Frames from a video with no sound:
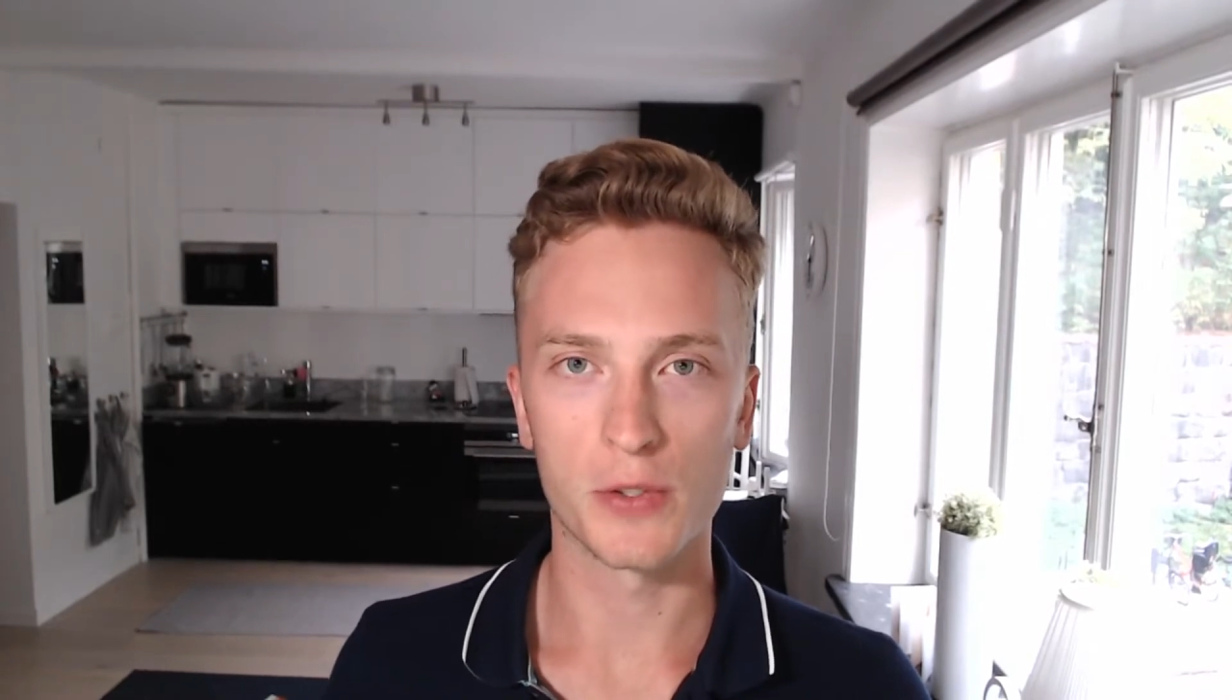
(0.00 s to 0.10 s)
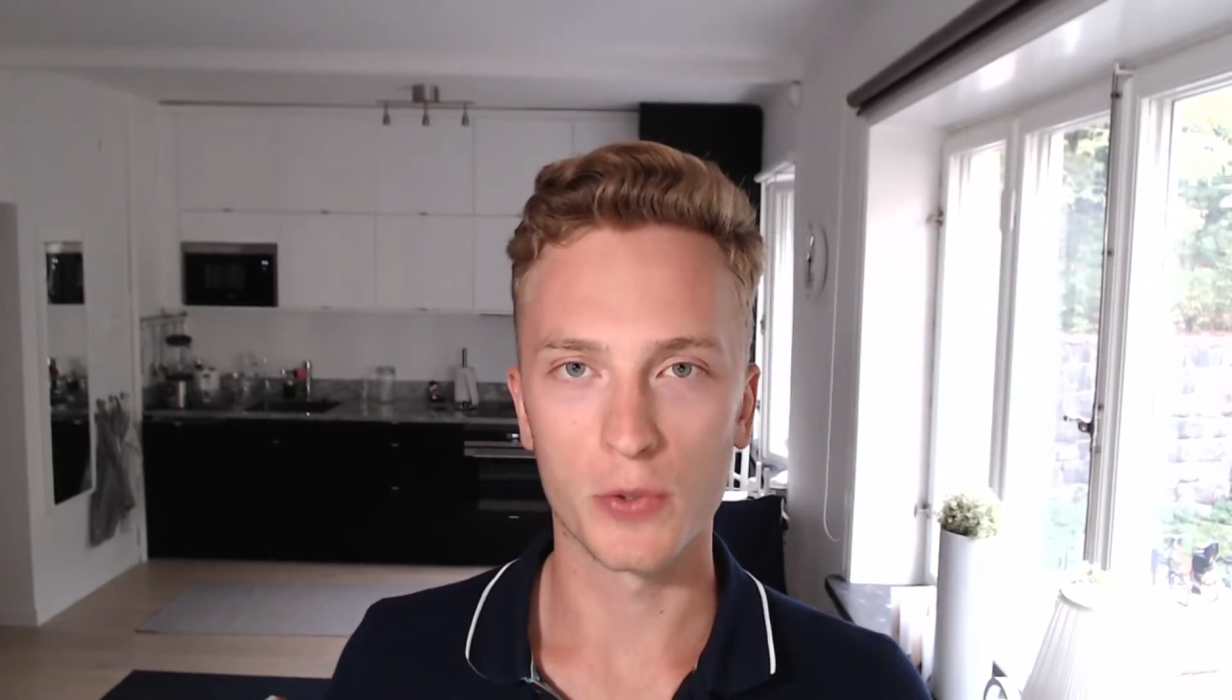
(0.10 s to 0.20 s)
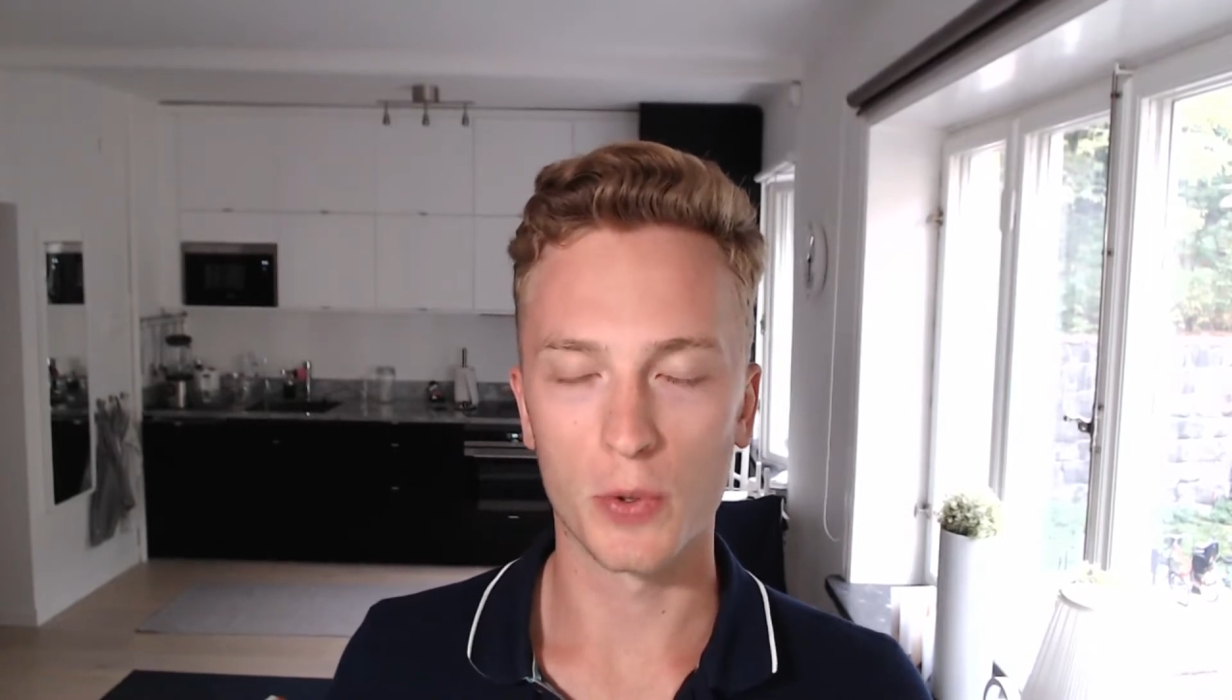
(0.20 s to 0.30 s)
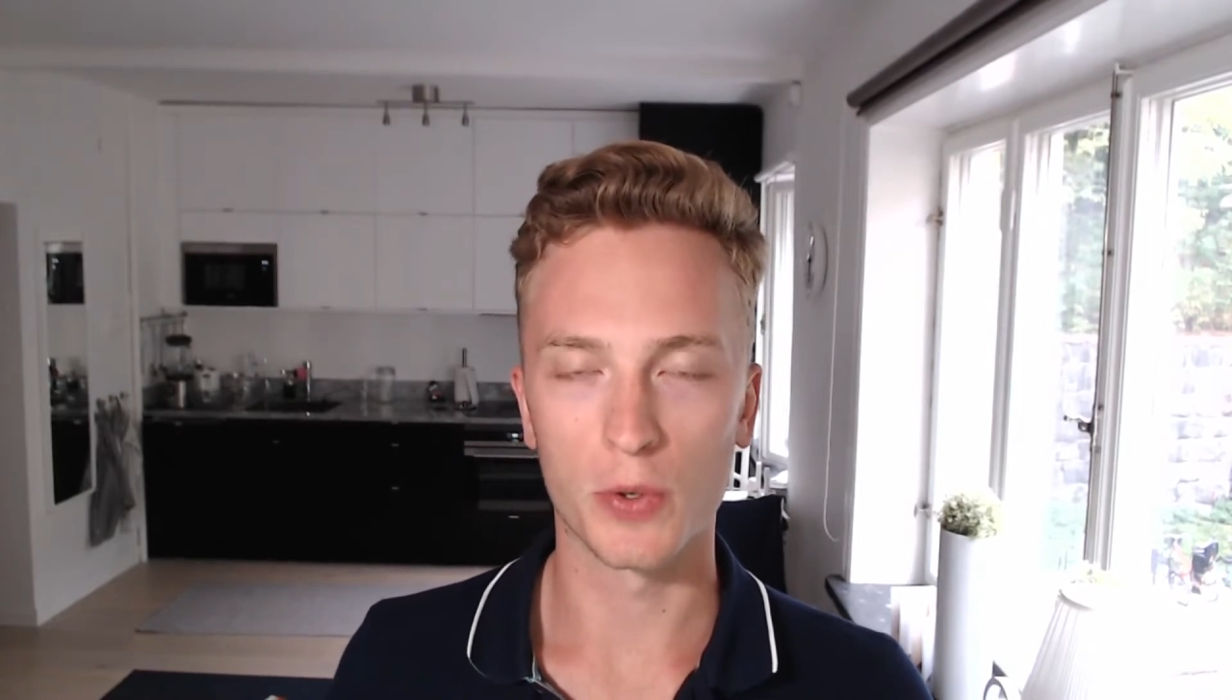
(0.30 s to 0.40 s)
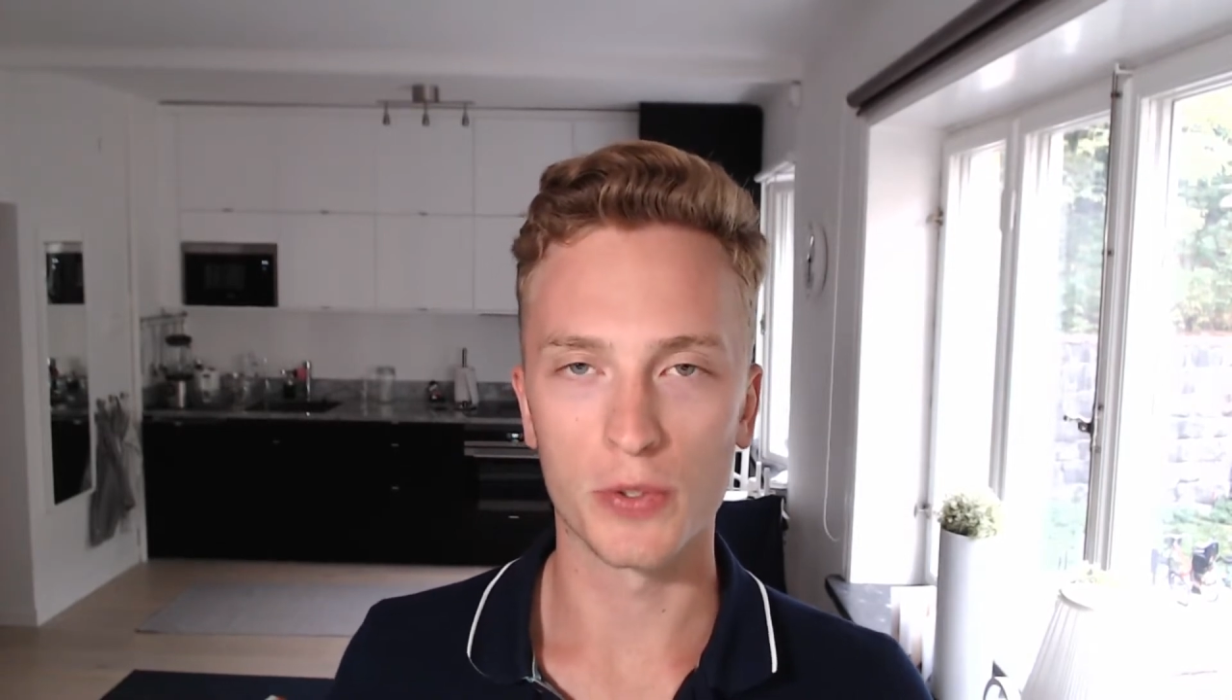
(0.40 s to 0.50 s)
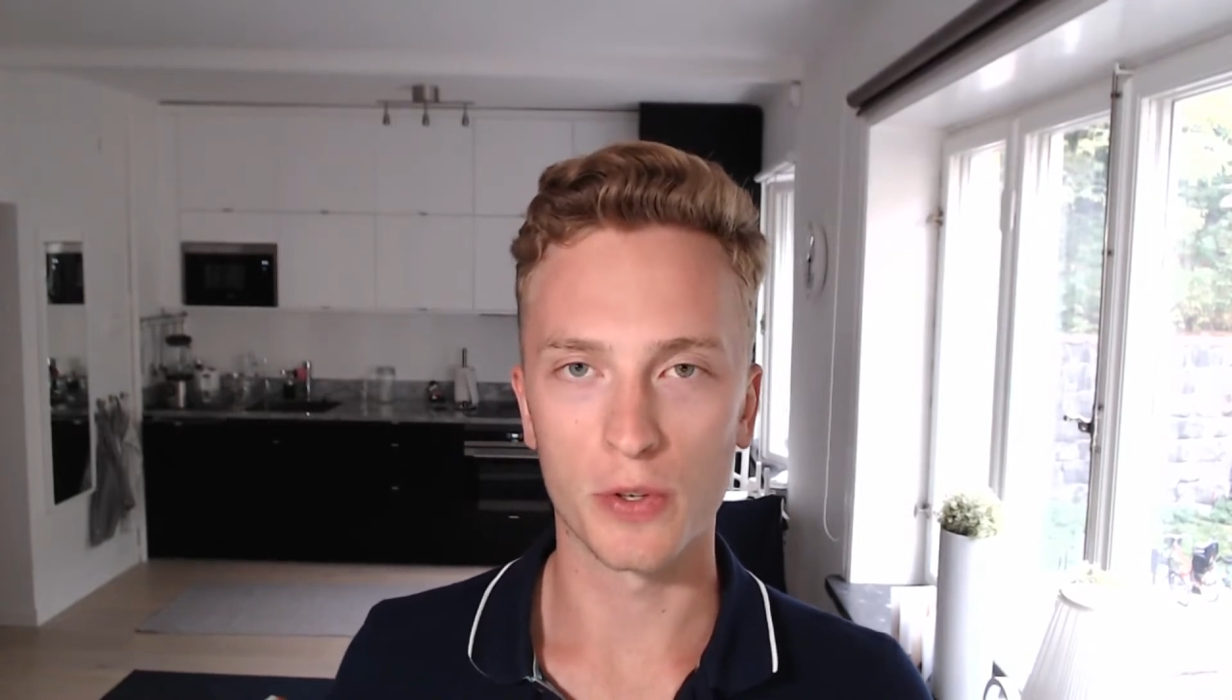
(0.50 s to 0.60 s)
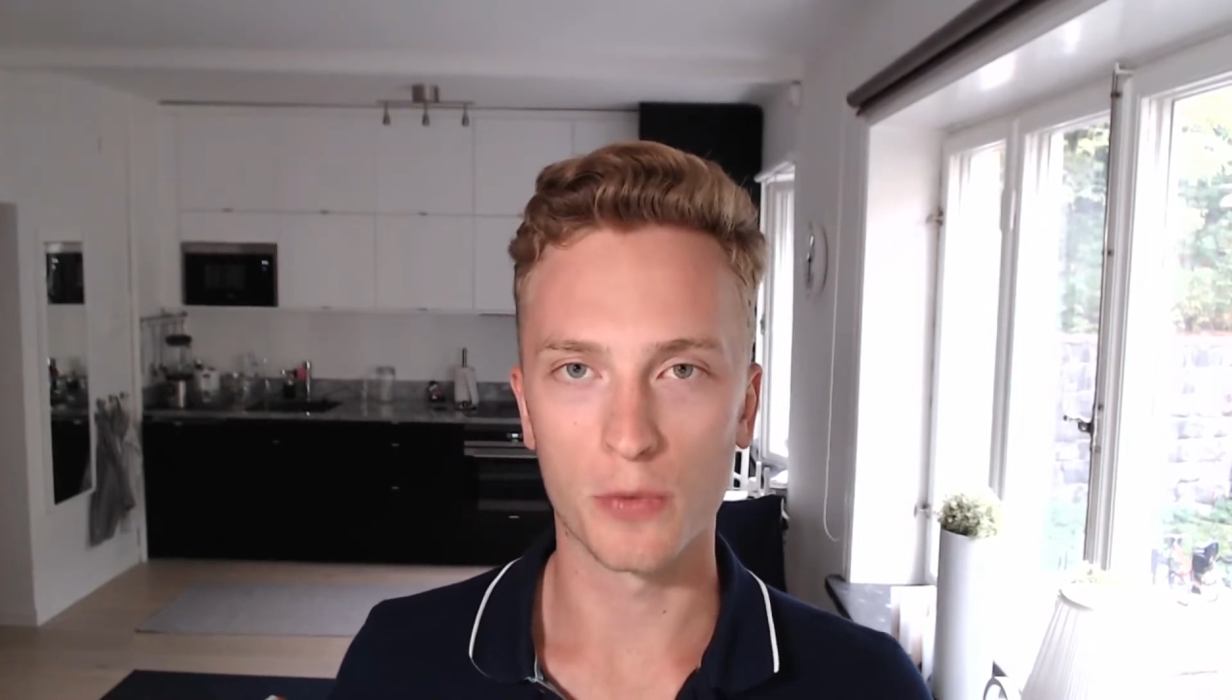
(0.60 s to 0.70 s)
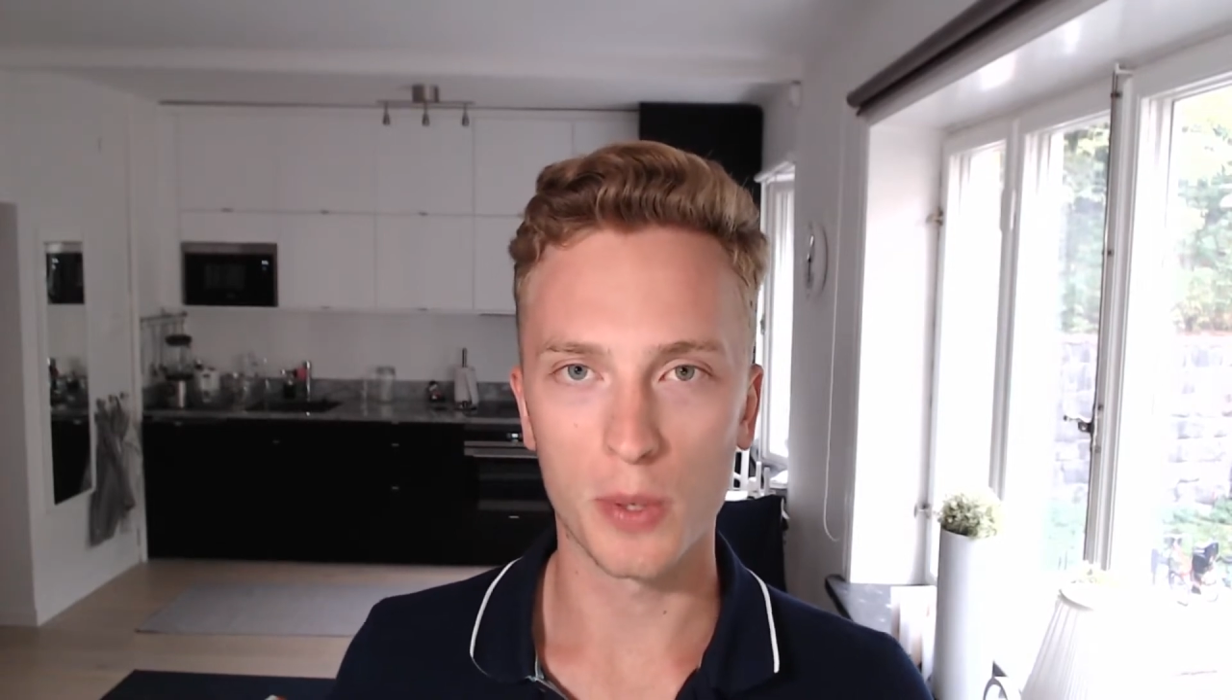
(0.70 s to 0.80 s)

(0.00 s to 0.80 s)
source of